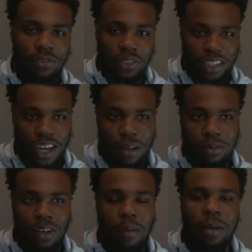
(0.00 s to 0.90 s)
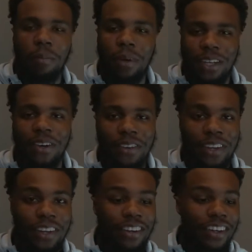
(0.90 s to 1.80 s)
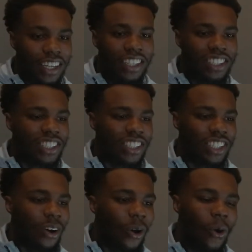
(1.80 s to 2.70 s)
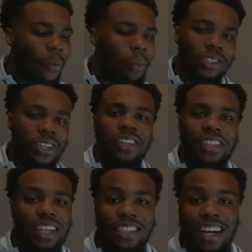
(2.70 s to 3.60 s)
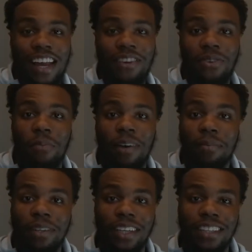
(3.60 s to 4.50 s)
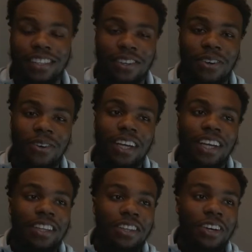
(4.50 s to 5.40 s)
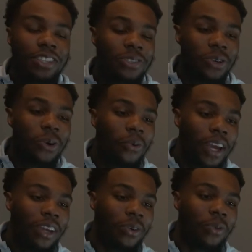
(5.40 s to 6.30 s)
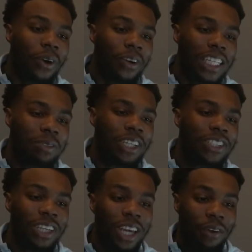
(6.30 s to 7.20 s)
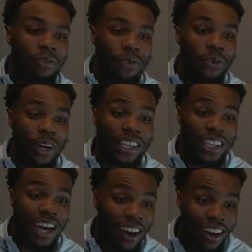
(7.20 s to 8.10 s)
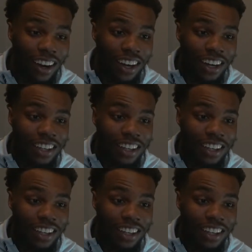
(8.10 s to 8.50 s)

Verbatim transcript: full time, so I make money on there. And there's just a whole bunch of other things that I do in my plate. So there is no way in the world, especially if you are young,